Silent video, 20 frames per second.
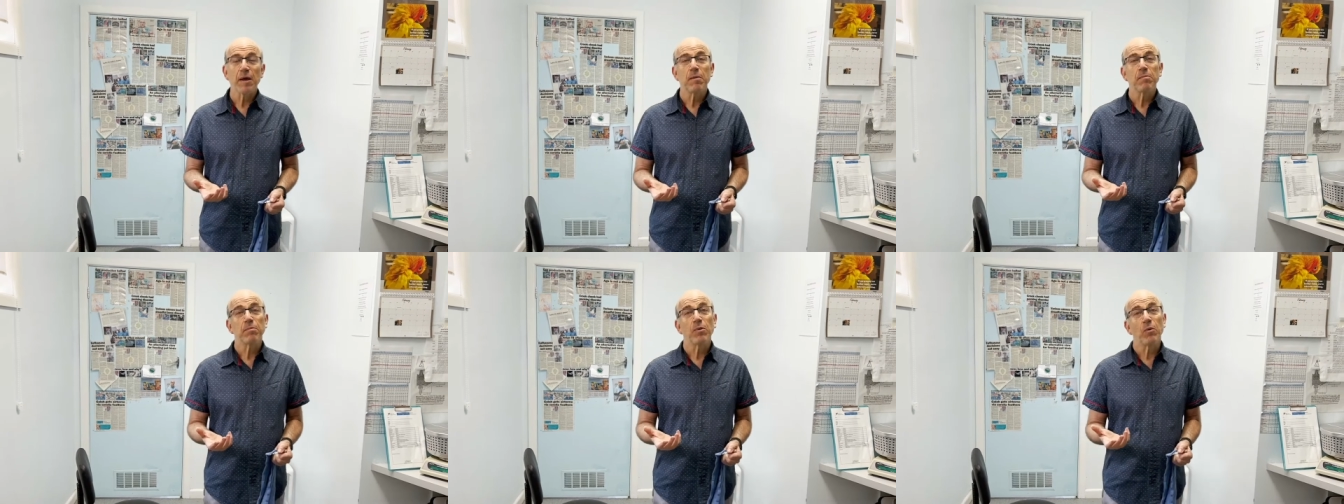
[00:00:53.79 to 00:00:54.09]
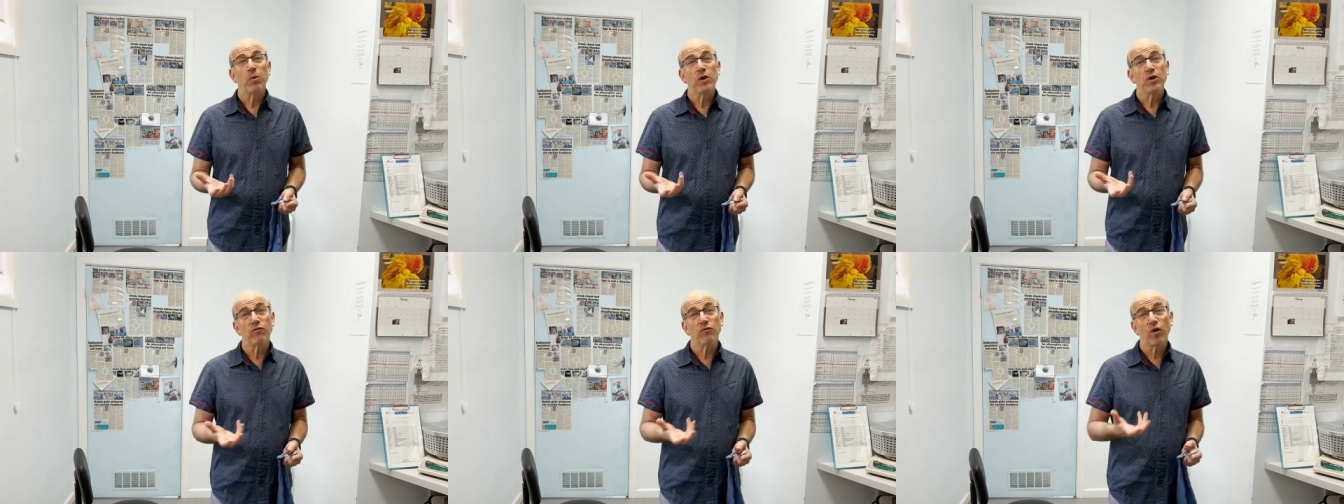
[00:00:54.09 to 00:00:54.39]
But
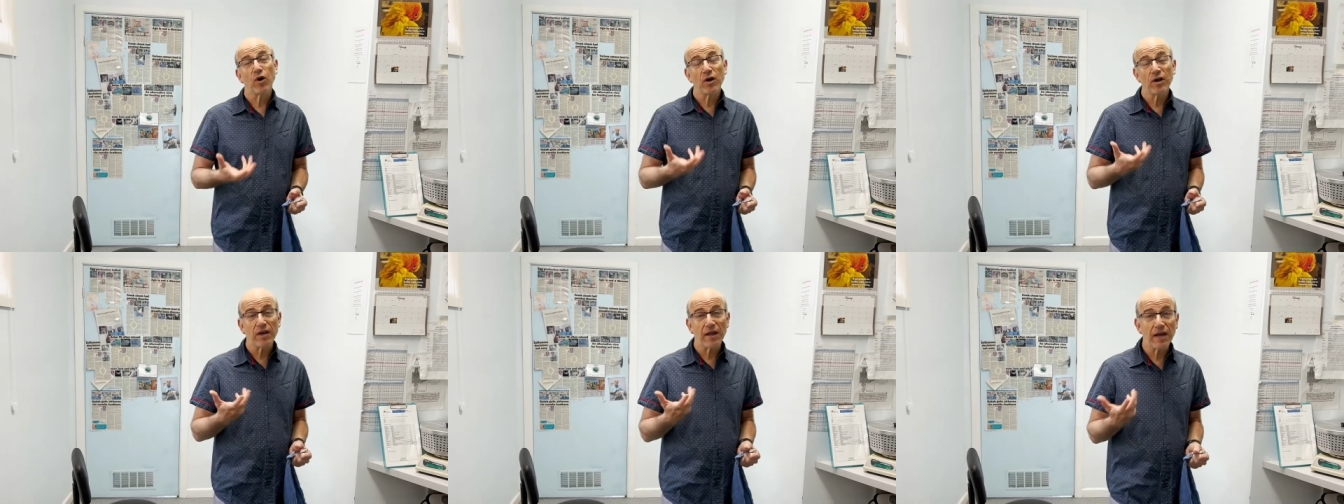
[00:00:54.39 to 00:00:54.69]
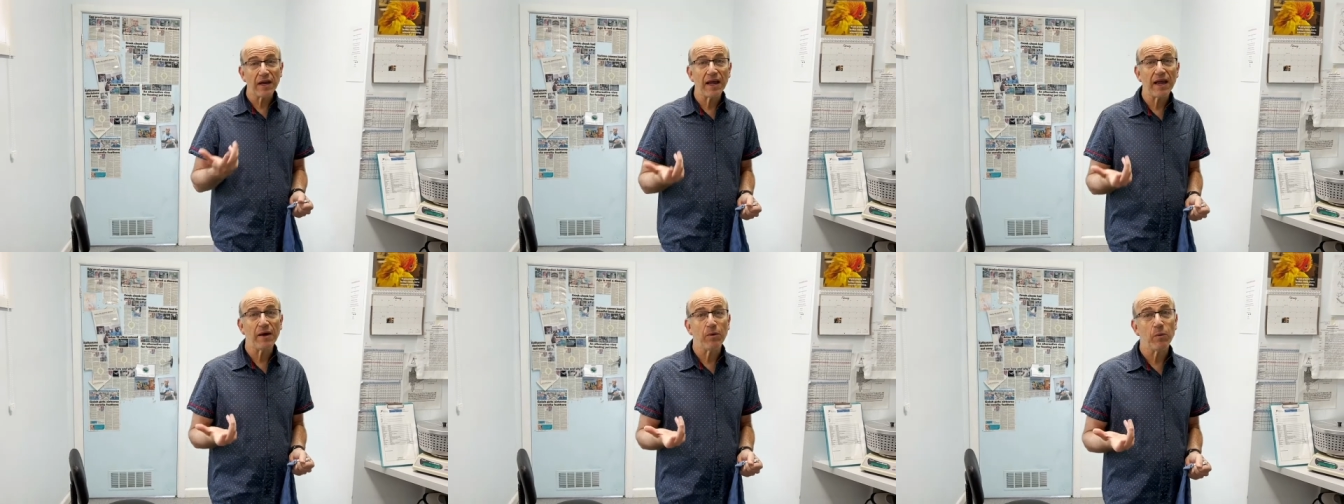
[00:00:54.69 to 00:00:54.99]
when you've got an
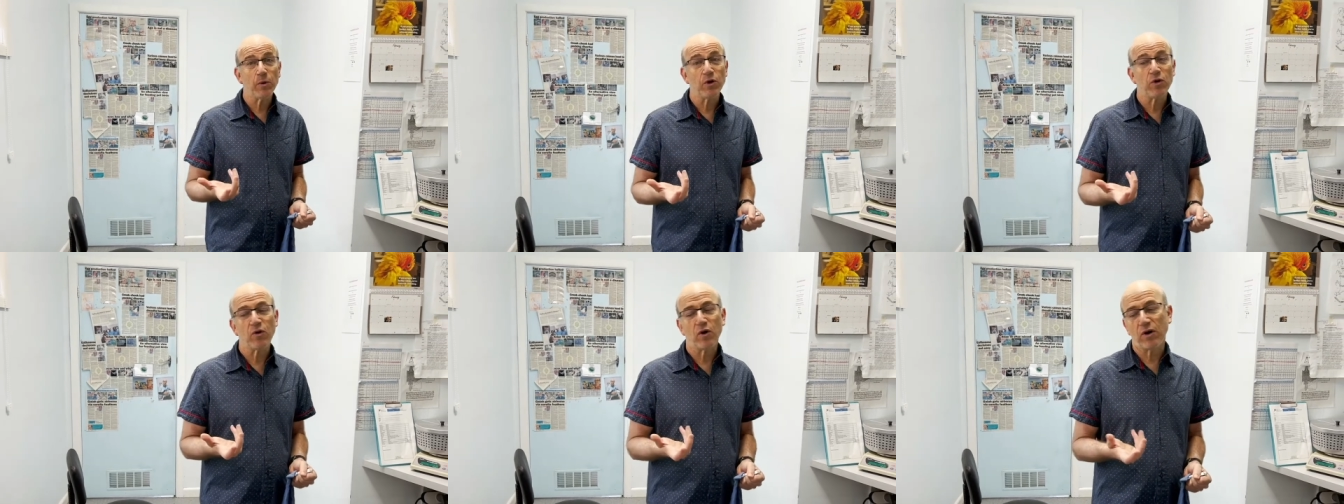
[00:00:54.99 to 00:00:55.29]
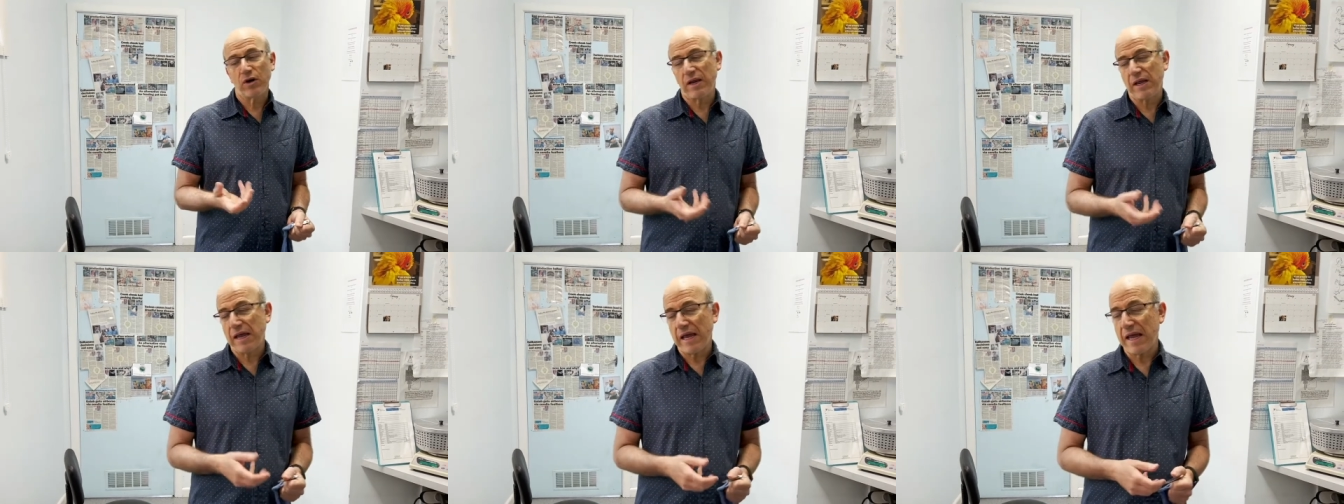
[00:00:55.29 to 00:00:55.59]
egg, when you've got
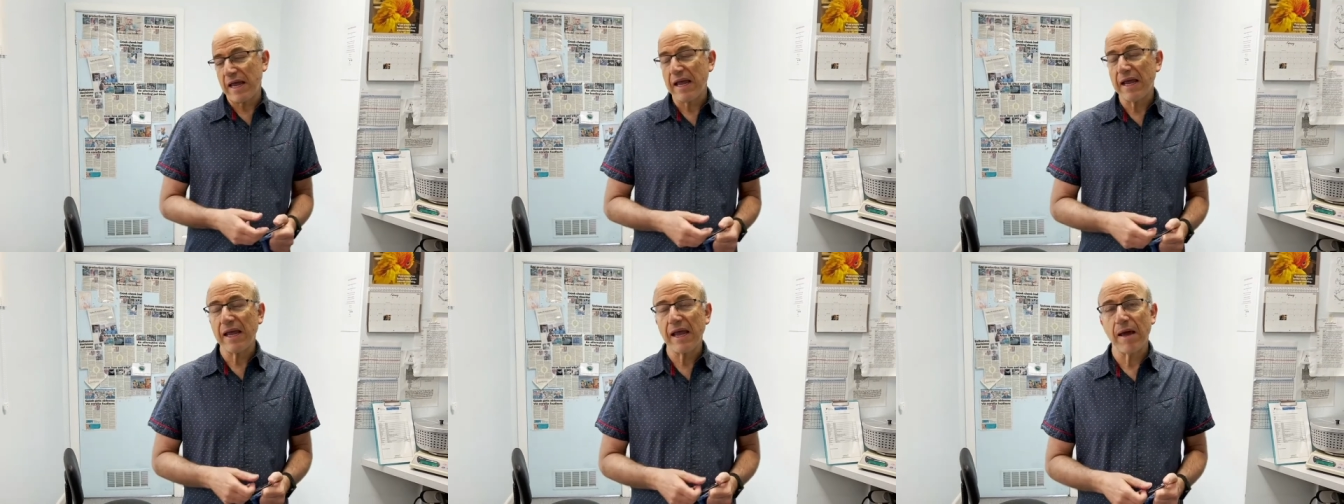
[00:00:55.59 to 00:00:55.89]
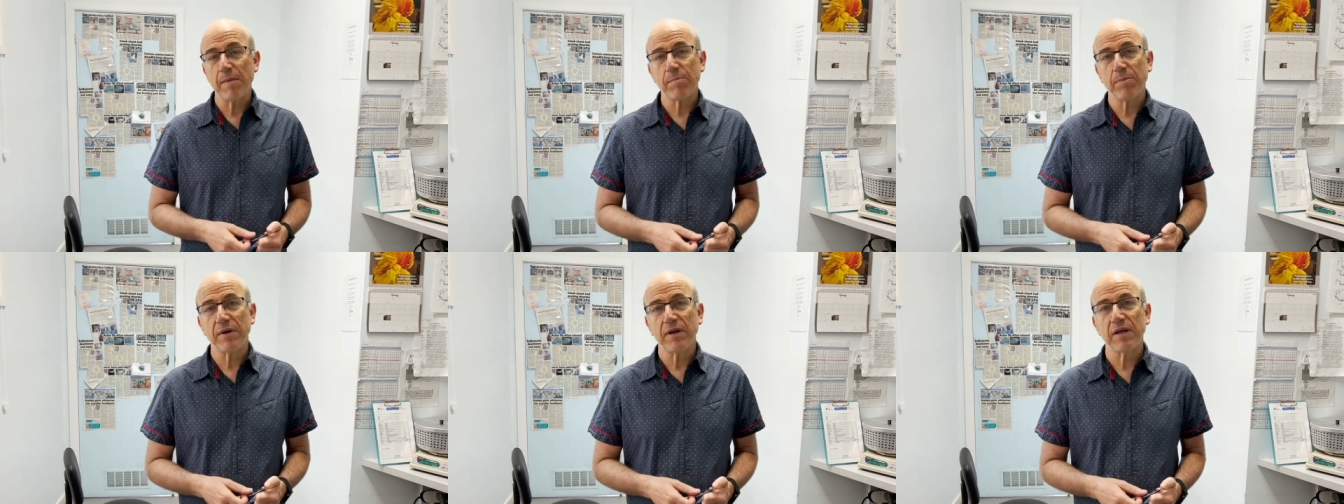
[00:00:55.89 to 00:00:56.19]
an egg
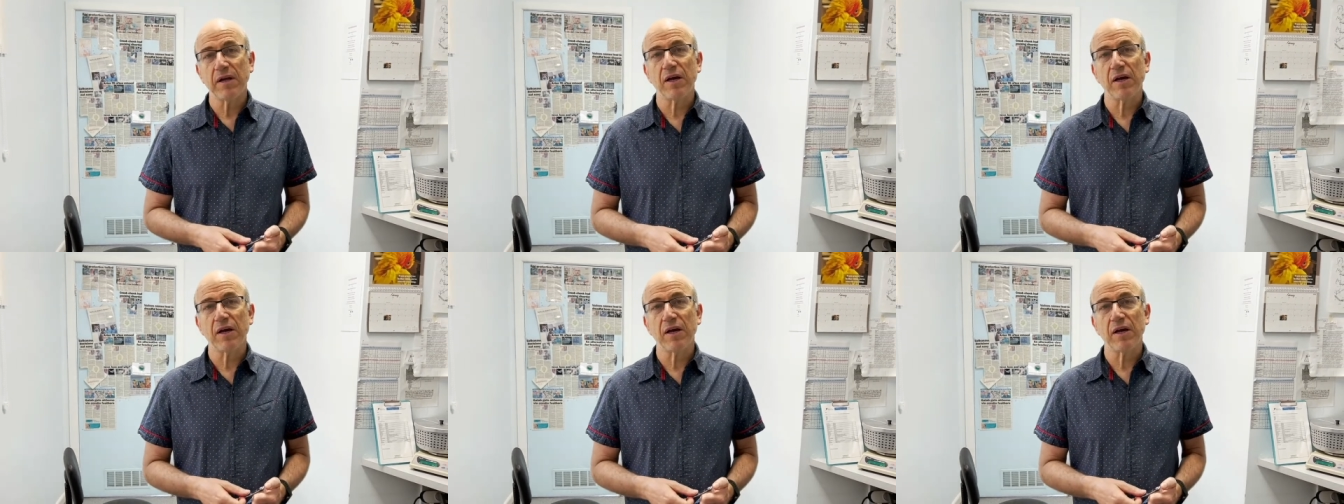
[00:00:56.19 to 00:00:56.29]
happening,